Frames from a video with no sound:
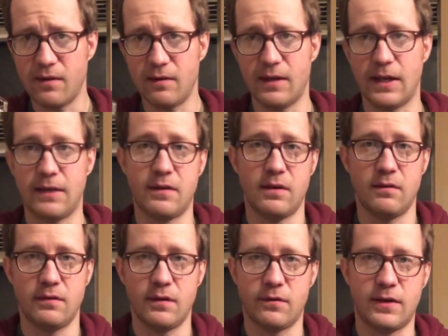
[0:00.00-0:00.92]
like their
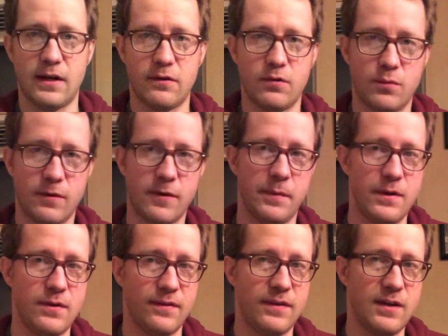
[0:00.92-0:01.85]
their standard ones but you
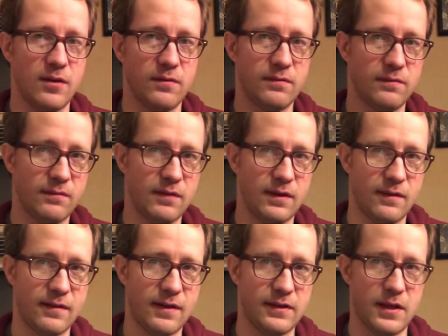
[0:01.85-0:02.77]
can see how
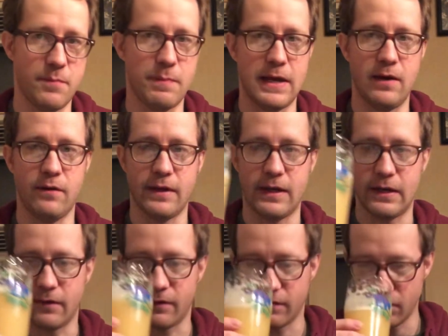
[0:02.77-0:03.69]
insanely pale that is